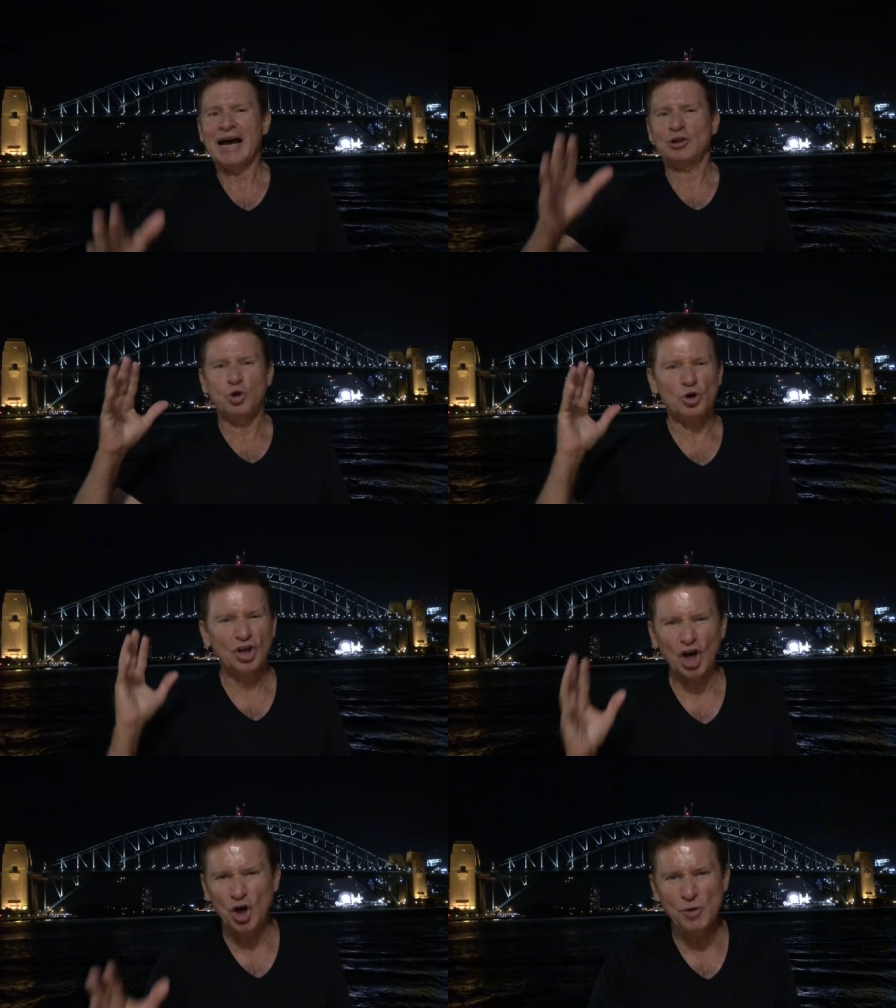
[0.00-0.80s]
a
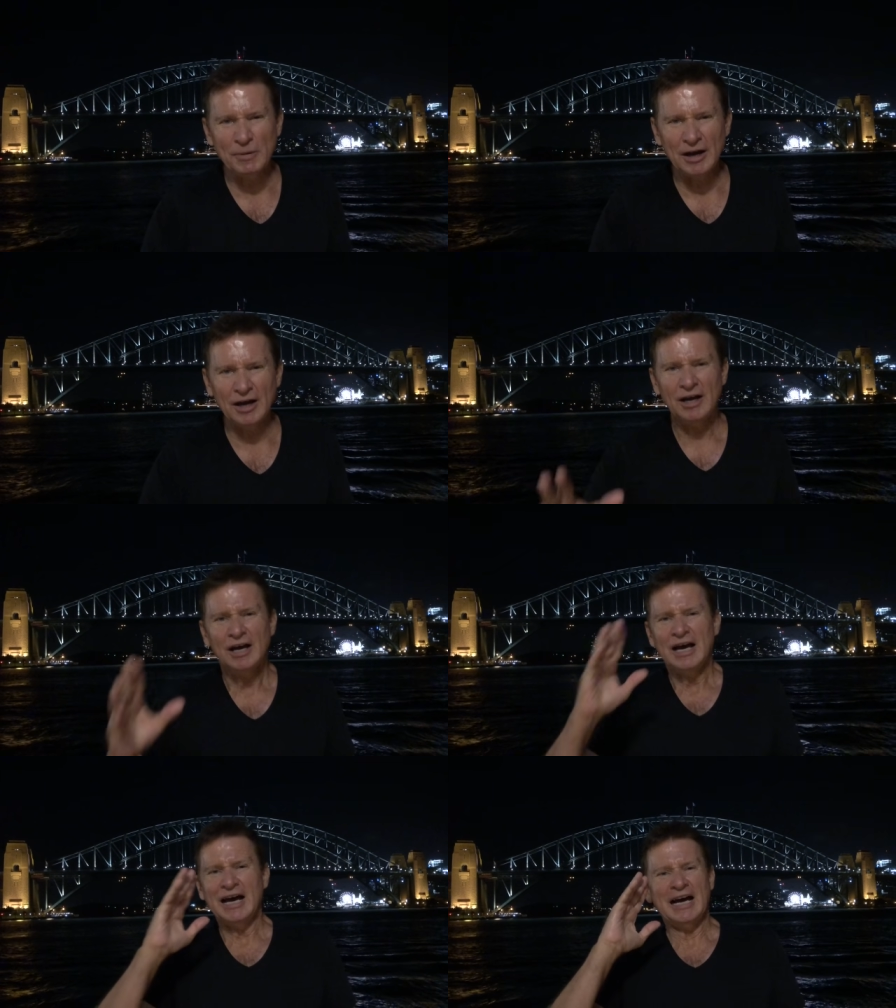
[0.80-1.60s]
glaucoma,
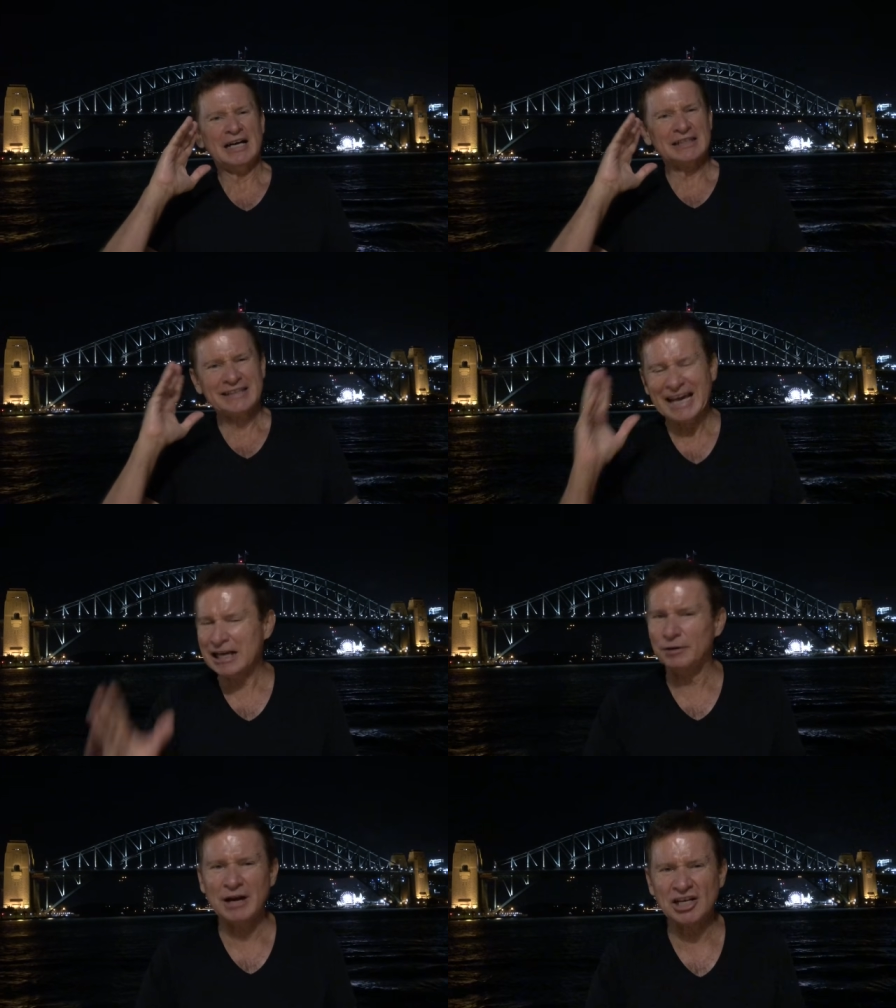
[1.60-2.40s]
uh,
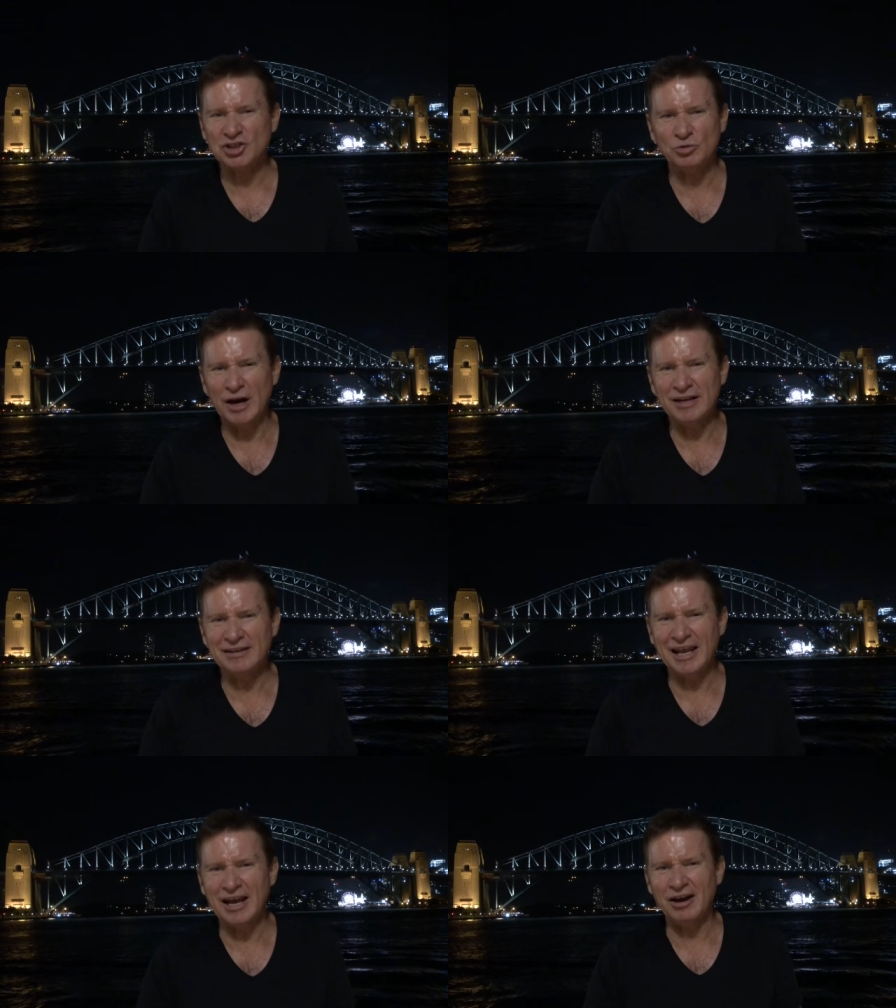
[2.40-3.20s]
cataracts right
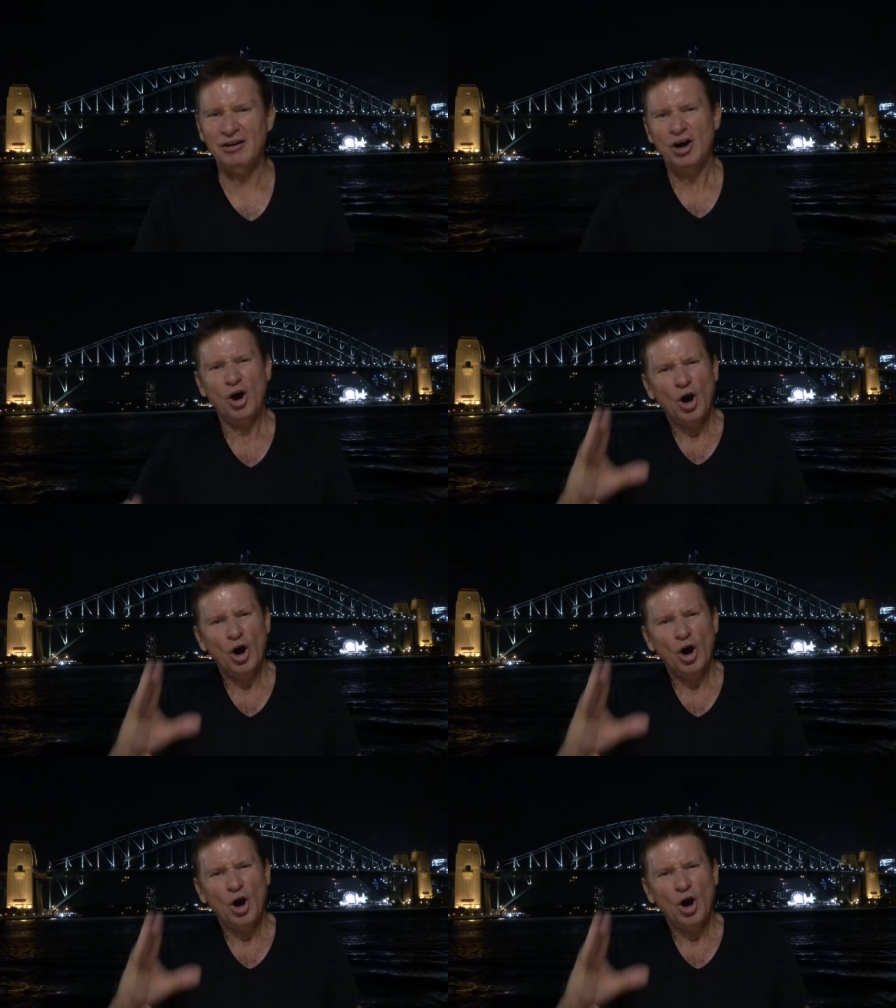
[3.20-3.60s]
now,